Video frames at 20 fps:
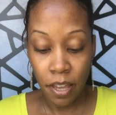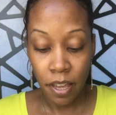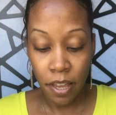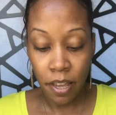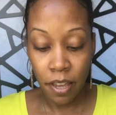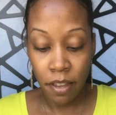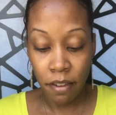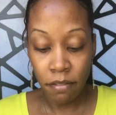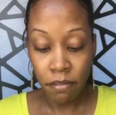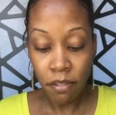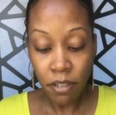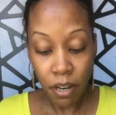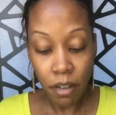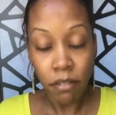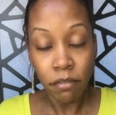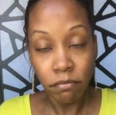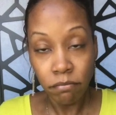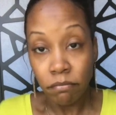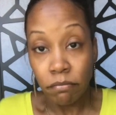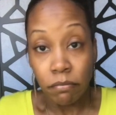and you
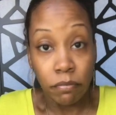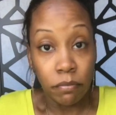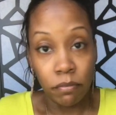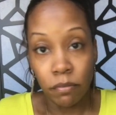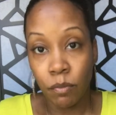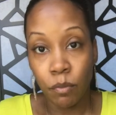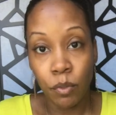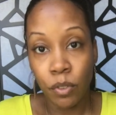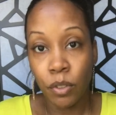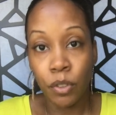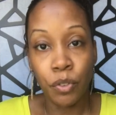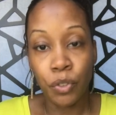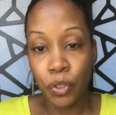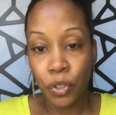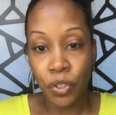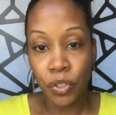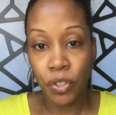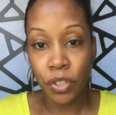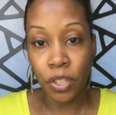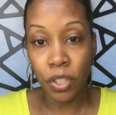know, you're
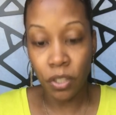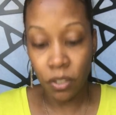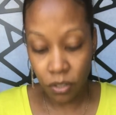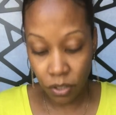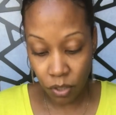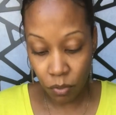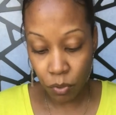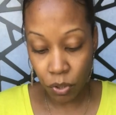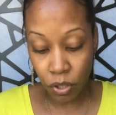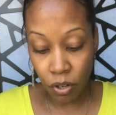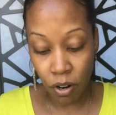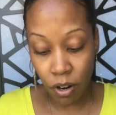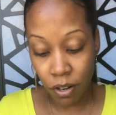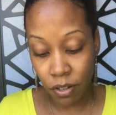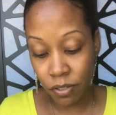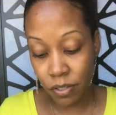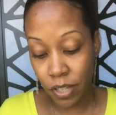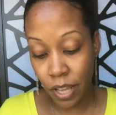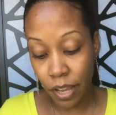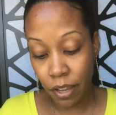gonna see what the
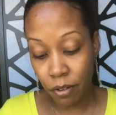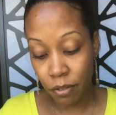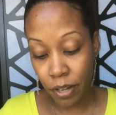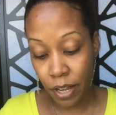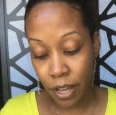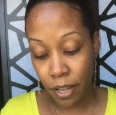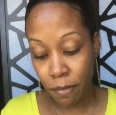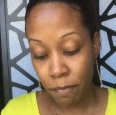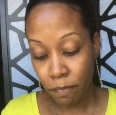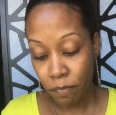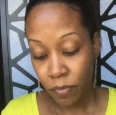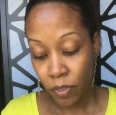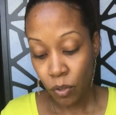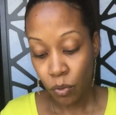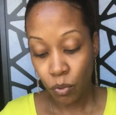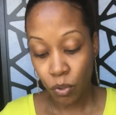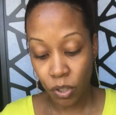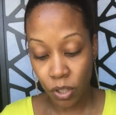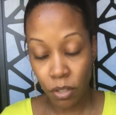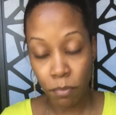cards say, okay?
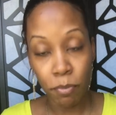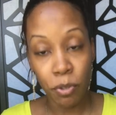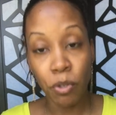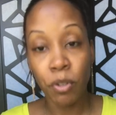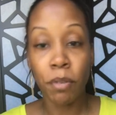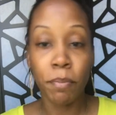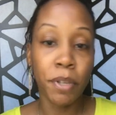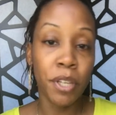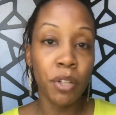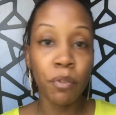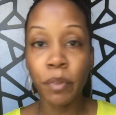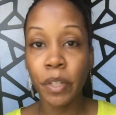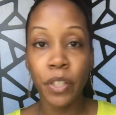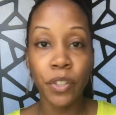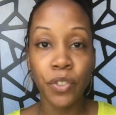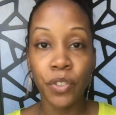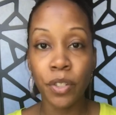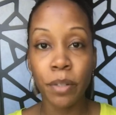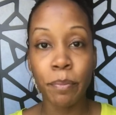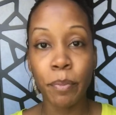So you can be in a
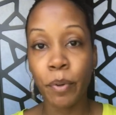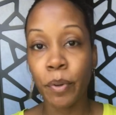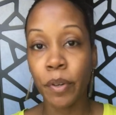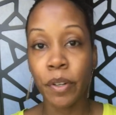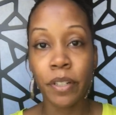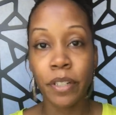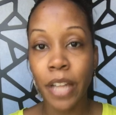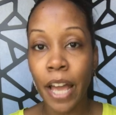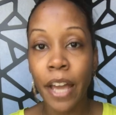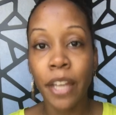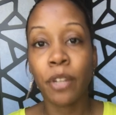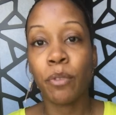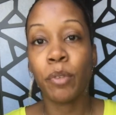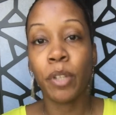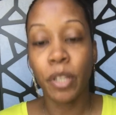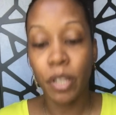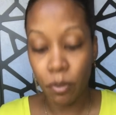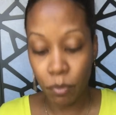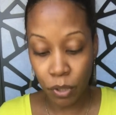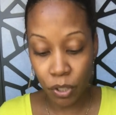relationship or not in
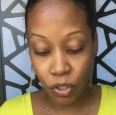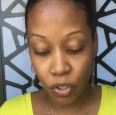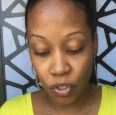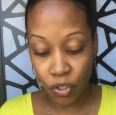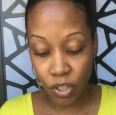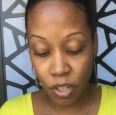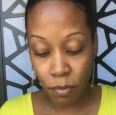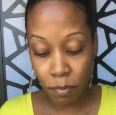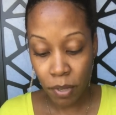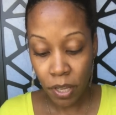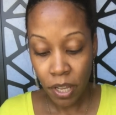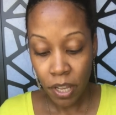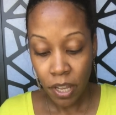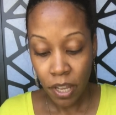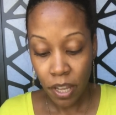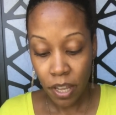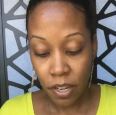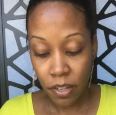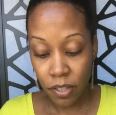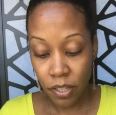a relationship.
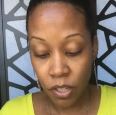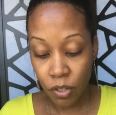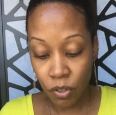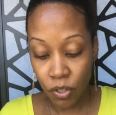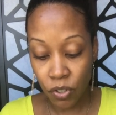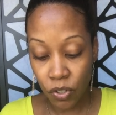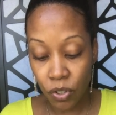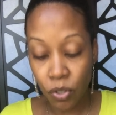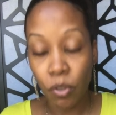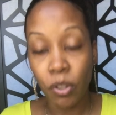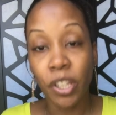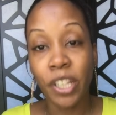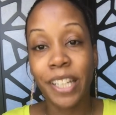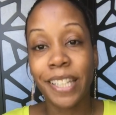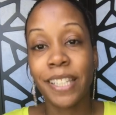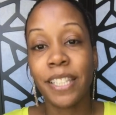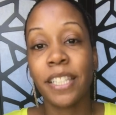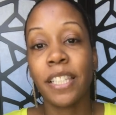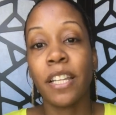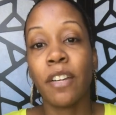You can still look
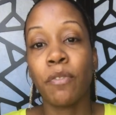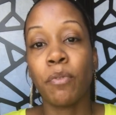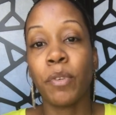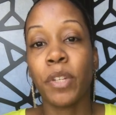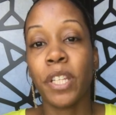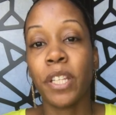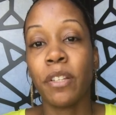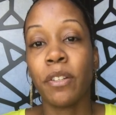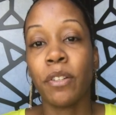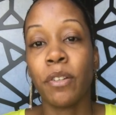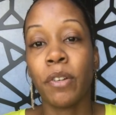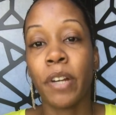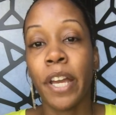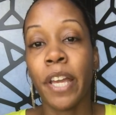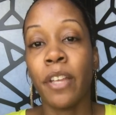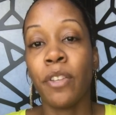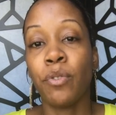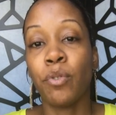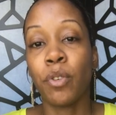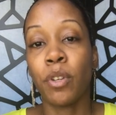at this love reading,
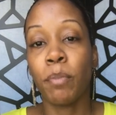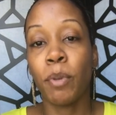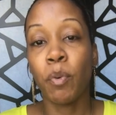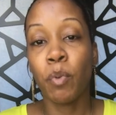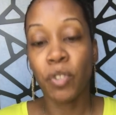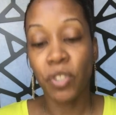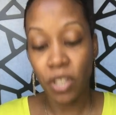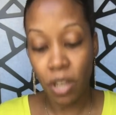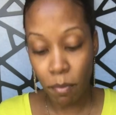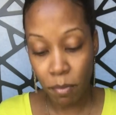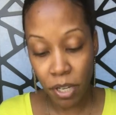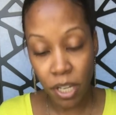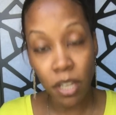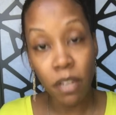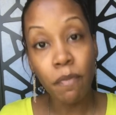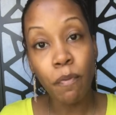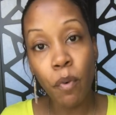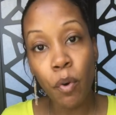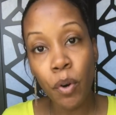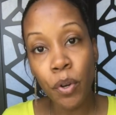okay? So it could be what's coming
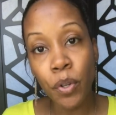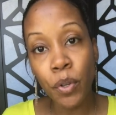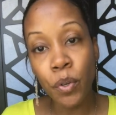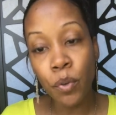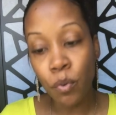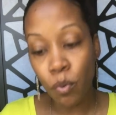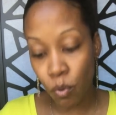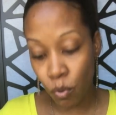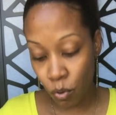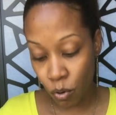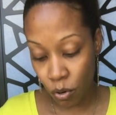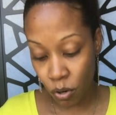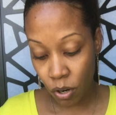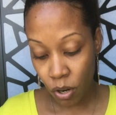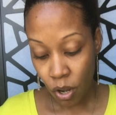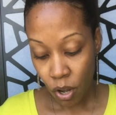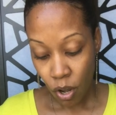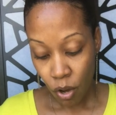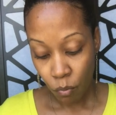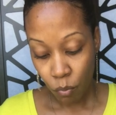in for you or
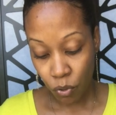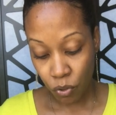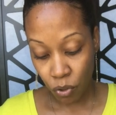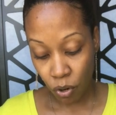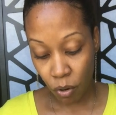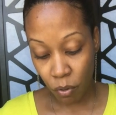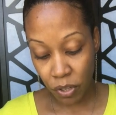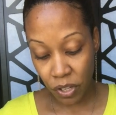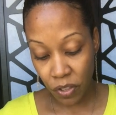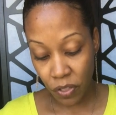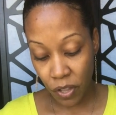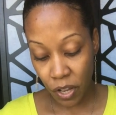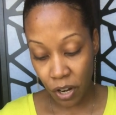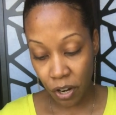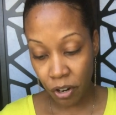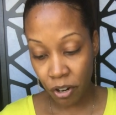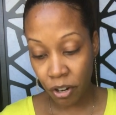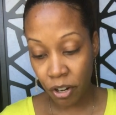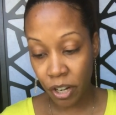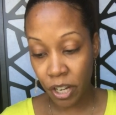what's already
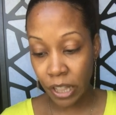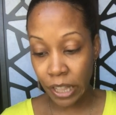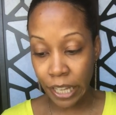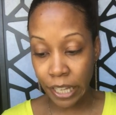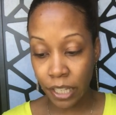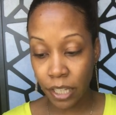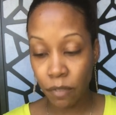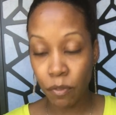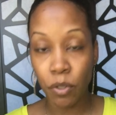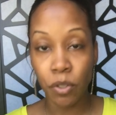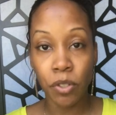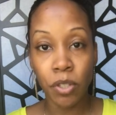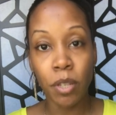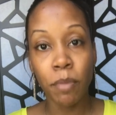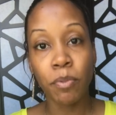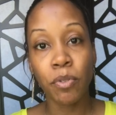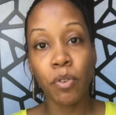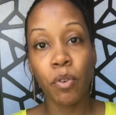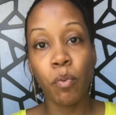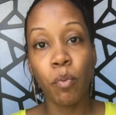there, and like give you
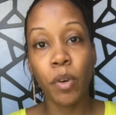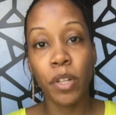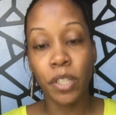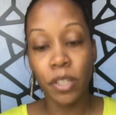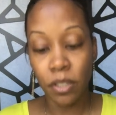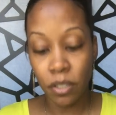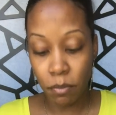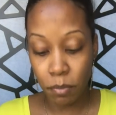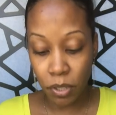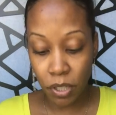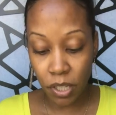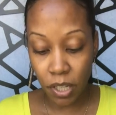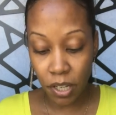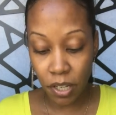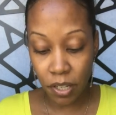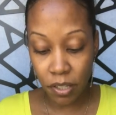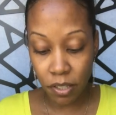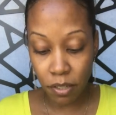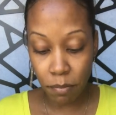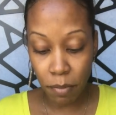tips on what needs to be
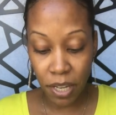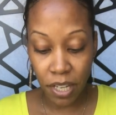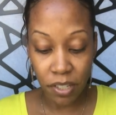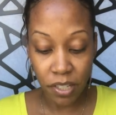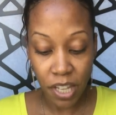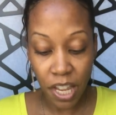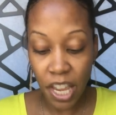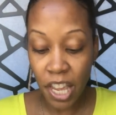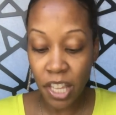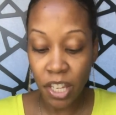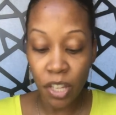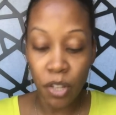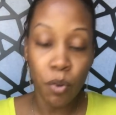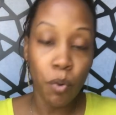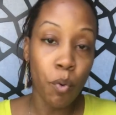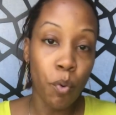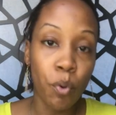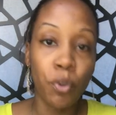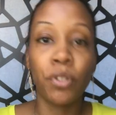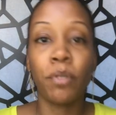done to maintain it
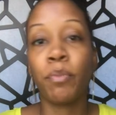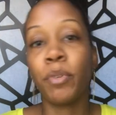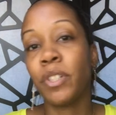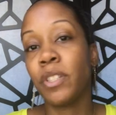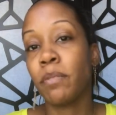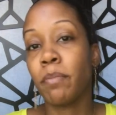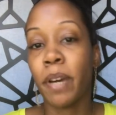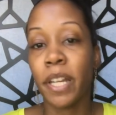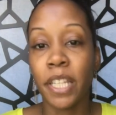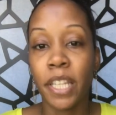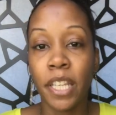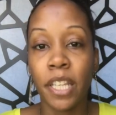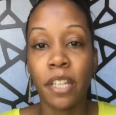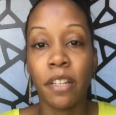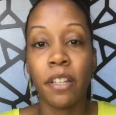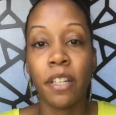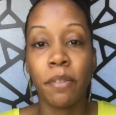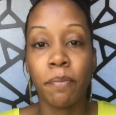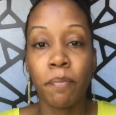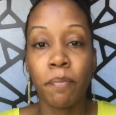or to bring somebody in,